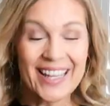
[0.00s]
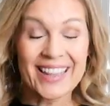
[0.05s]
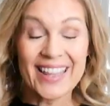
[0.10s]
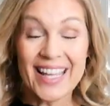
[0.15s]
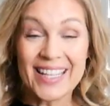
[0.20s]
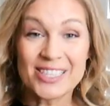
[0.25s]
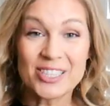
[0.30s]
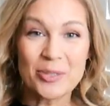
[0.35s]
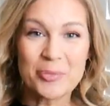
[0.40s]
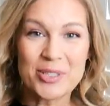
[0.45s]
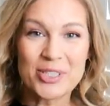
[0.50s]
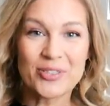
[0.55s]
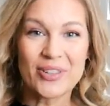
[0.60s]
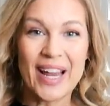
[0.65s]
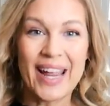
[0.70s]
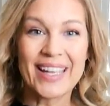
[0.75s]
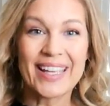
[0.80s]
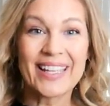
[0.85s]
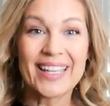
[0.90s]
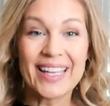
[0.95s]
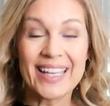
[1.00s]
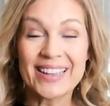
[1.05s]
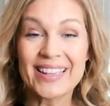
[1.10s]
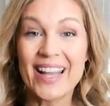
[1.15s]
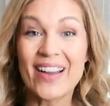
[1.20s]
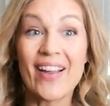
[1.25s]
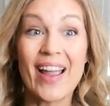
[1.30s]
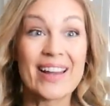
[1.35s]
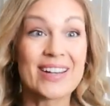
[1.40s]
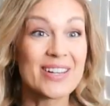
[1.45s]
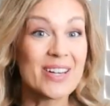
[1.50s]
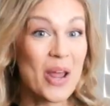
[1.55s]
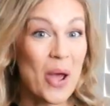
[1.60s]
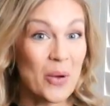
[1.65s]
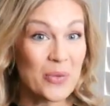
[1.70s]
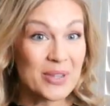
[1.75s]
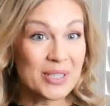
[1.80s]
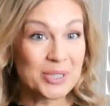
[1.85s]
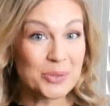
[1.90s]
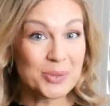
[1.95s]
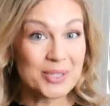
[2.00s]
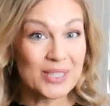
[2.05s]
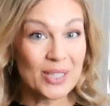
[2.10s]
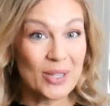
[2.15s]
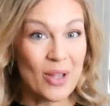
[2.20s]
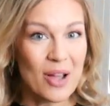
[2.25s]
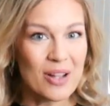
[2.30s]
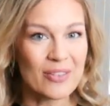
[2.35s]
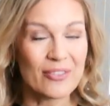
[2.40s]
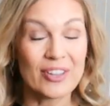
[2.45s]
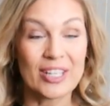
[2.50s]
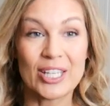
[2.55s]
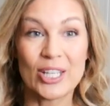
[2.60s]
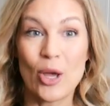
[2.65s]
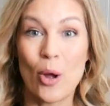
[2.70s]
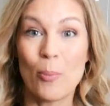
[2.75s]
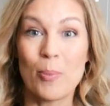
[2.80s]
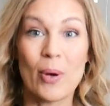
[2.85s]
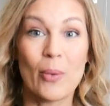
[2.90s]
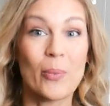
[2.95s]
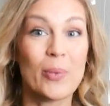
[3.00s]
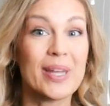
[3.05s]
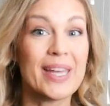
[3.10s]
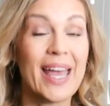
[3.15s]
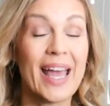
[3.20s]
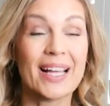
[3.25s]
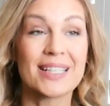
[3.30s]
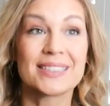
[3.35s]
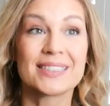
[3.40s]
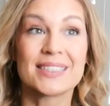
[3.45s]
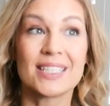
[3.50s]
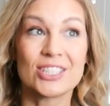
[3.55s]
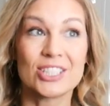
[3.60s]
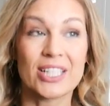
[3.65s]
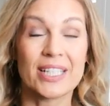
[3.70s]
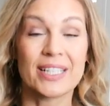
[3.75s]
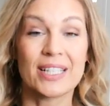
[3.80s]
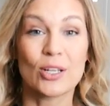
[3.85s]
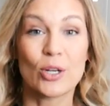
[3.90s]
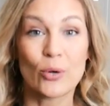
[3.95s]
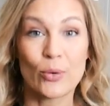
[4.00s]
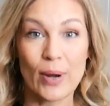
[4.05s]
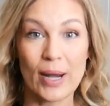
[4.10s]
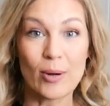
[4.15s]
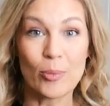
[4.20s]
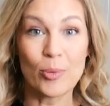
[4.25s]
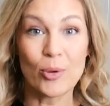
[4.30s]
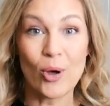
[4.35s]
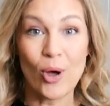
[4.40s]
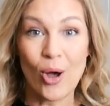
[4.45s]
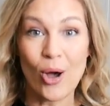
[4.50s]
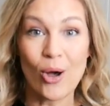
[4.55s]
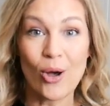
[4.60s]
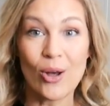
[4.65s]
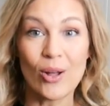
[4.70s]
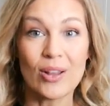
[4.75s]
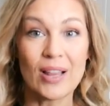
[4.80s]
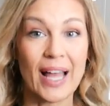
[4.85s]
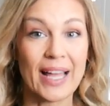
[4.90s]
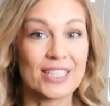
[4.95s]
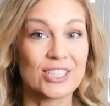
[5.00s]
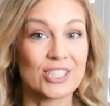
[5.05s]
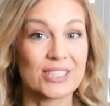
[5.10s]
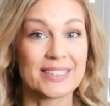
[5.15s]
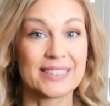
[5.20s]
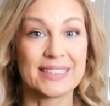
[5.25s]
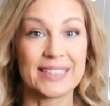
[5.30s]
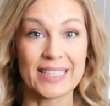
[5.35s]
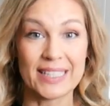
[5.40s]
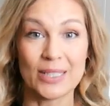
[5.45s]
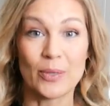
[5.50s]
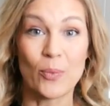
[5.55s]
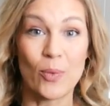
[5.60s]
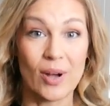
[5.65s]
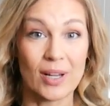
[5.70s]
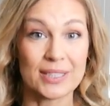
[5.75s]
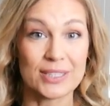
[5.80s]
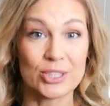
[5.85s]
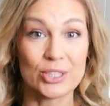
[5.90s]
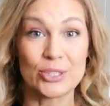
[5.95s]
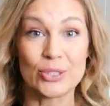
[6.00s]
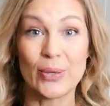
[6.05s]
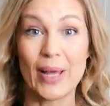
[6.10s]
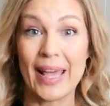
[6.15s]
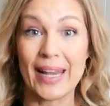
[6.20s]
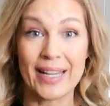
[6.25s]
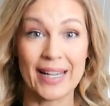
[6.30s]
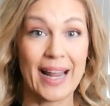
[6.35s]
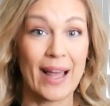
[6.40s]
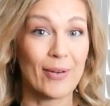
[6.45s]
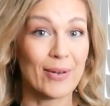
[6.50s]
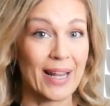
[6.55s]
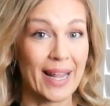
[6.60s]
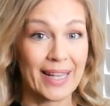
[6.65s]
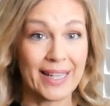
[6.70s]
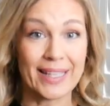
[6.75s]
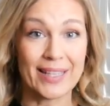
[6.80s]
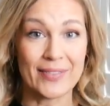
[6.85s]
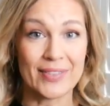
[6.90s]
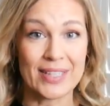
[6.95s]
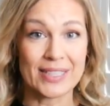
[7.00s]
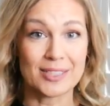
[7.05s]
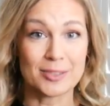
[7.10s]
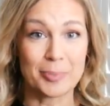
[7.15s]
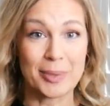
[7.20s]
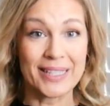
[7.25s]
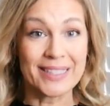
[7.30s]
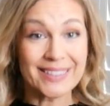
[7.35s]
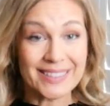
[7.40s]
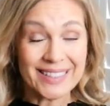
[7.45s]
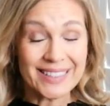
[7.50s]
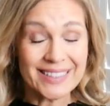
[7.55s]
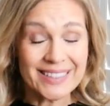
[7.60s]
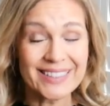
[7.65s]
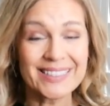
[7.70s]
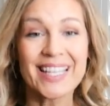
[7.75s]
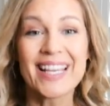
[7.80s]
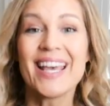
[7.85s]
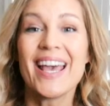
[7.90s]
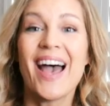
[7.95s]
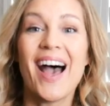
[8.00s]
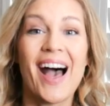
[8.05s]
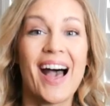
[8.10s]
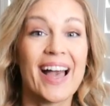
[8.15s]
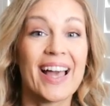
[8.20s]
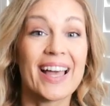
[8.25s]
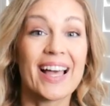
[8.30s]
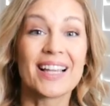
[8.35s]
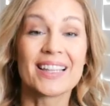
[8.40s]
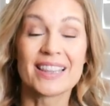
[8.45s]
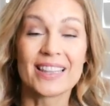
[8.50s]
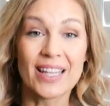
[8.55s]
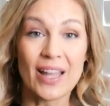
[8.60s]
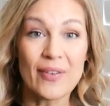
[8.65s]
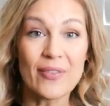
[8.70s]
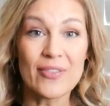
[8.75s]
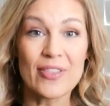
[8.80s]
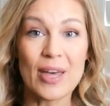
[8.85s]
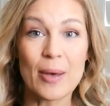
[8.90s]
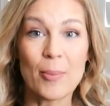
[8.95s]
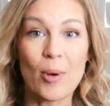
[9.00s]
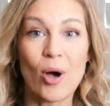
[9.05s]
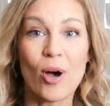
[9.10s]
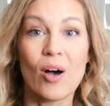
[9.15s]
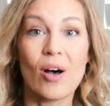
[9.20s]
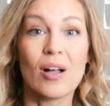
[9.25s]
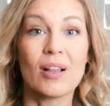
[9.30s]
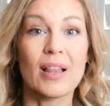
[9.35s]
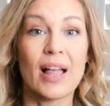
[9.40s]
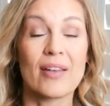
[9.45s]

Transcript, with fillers: Thanks so much for hanging in there. I know this was a long video, but we had such an incredible haul. I just didn't want to edit out any of these pieces. I love them all.